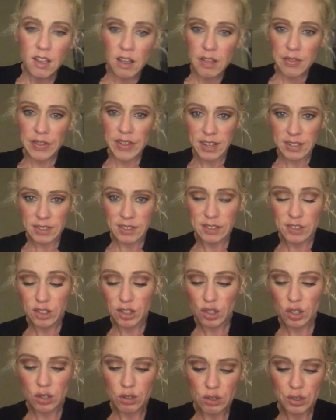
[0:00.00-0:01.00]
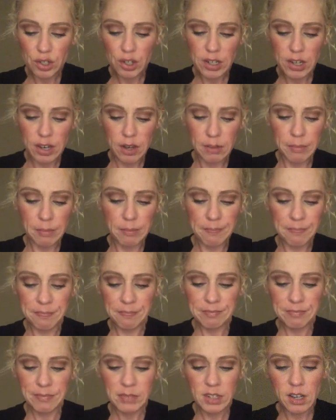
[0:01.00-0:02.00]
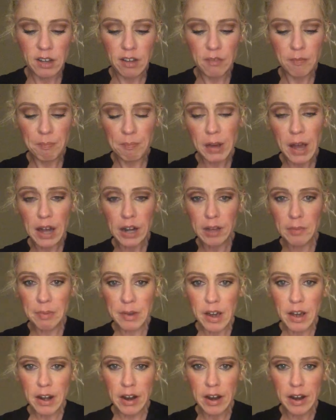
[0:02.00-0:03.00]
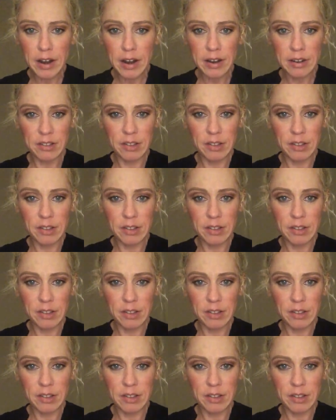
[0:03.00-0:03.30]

this huge tub of body butter.